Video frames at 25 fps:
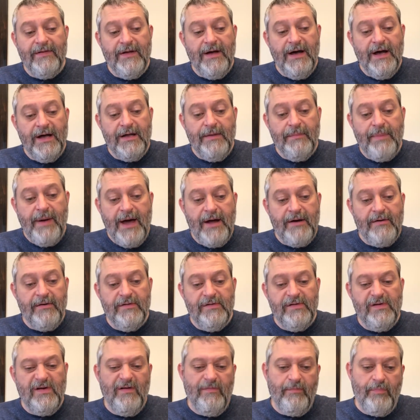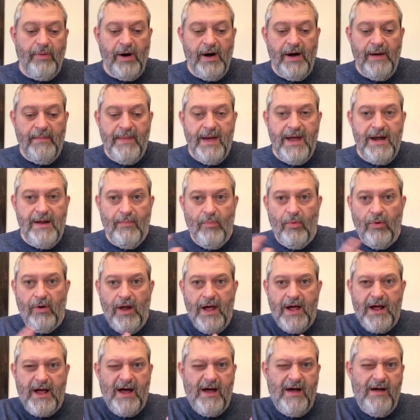the onion powder and stuff probably made it more
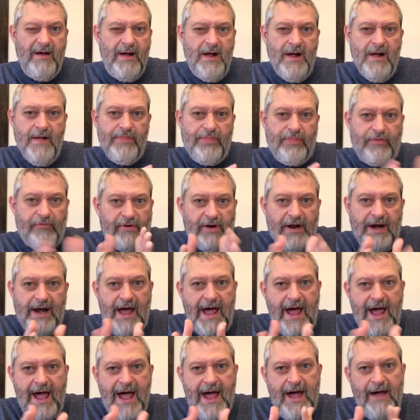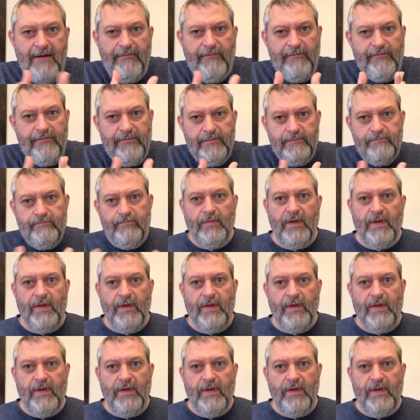like a three and a half